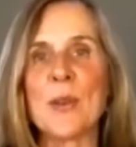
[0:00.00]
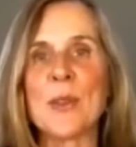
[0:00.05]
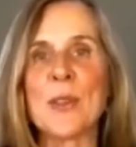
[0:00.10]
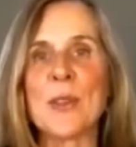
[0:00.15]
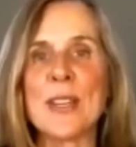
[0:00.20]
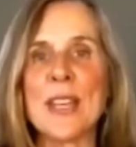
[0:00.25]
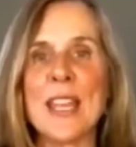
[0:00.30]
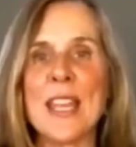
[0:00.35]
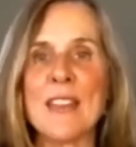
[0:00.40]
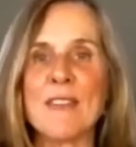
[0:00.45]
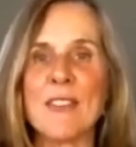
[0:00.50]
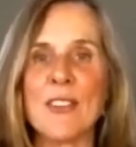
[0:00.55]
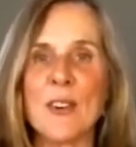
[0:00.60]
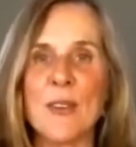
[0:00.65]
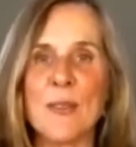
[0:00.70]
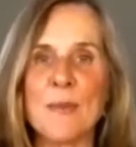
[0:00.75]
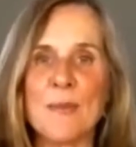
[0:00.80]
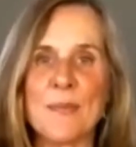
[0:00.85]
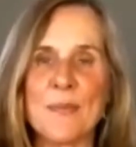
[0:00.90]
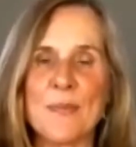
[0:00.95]
your
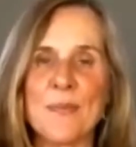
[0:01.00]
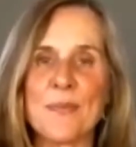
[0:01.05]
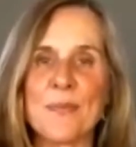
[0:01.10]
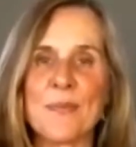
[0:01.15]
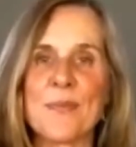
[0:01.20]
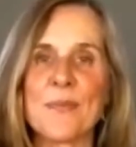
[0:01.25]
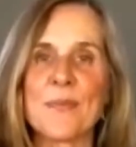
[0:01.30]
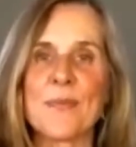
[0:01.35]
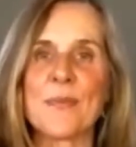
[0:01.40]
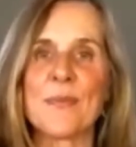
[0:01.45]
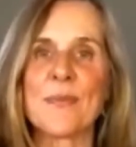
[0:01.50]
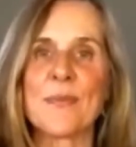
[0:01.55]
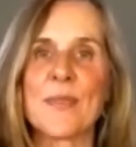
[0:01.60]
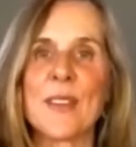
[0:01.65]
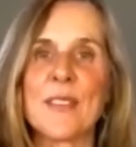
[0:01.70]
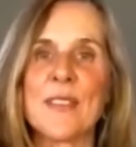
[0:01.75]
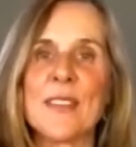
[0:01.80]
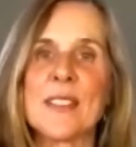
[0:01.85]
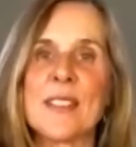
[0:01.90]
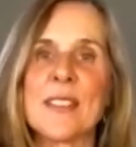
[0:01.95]
navel.
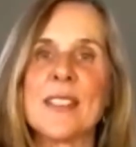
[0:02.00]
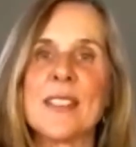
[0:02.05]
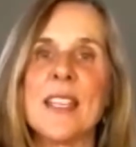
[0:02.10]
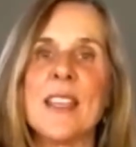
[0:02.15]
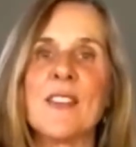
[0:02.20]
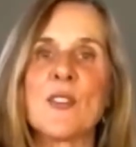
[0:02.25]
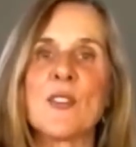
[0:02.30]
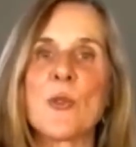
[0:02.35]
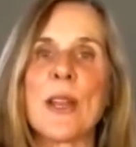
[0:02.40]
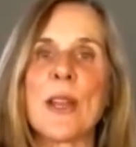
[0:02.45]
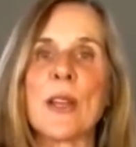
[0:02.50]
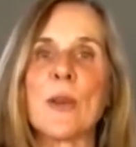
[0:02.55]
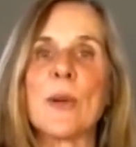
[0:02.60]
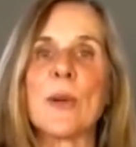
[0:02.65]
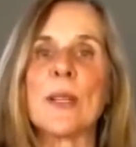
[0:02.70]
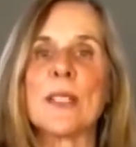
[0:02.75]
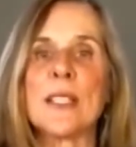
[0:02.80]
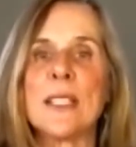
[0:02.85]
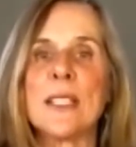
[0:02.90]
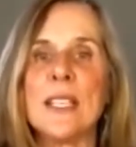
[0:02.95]
The sea of
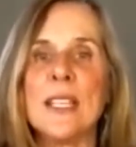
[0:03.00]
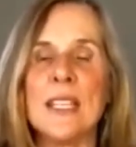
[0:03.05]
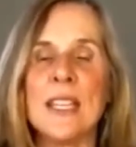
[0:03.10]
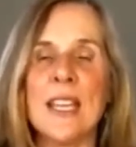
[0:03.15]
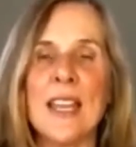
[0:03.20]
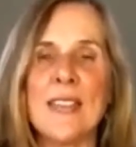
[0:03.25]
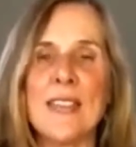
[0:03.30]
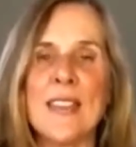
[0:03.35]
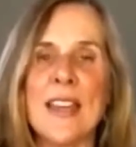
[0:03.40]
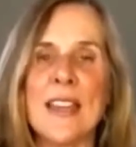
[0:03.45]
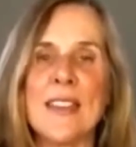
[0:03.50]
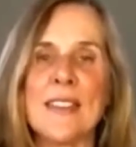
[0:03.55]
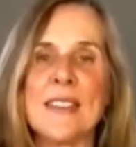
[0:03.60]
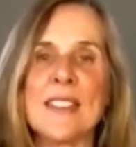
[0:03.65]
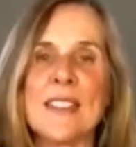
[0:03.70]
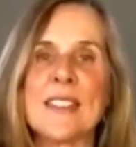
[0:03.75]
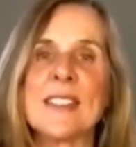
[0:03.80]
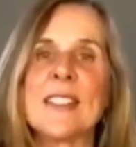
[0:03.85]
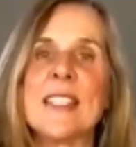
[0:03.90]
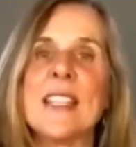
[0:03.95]
tranquility, and then the
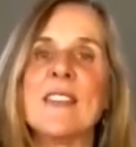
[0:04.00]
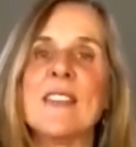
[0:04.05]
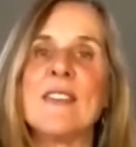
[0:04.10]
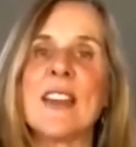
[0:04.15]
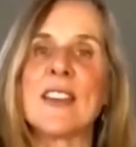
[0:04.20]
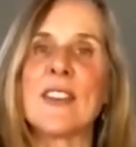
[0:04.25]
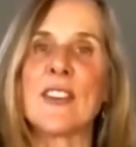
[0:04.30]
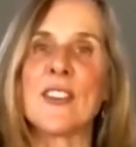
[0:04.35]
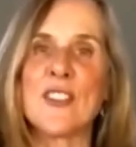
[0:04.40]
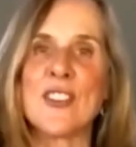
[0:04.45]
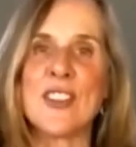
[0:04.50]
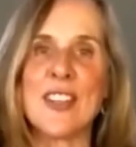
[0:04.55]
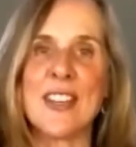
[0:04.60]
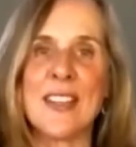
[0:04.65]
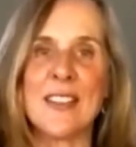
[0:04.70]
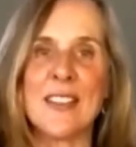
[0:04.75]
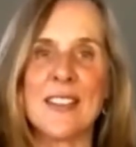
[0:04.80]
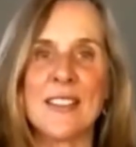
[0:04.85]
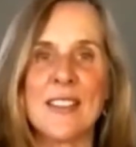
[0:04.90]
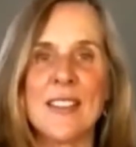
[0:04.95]
sea of
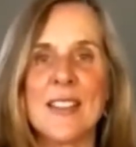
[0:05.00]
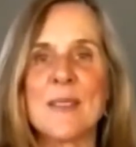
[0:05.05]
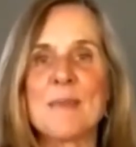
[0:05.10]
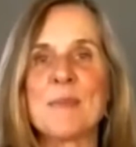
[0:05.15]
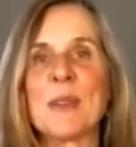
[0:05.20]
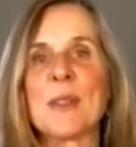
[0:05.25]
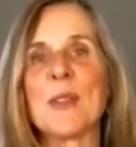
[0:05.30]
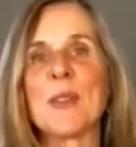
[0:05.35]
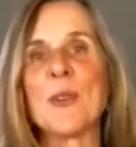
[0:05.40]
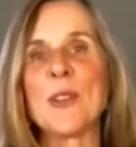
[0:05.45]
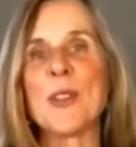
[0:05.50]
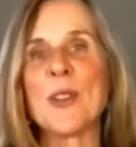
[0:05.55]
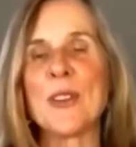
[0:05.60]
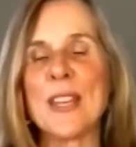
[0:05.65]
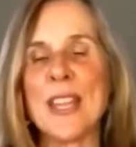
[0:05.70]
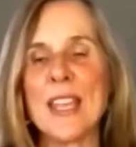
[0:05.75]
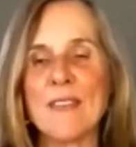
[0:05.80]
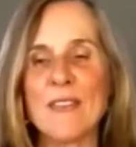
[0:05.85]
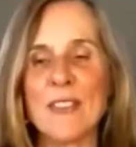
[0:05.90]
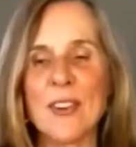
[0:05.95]
energy below your
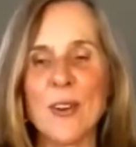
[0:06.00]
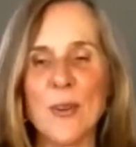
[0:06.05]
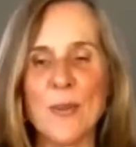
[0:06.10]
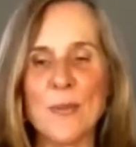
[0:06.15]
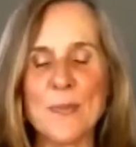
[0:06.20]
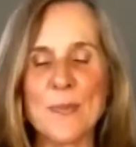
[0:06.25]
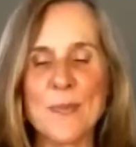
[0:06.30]
navel.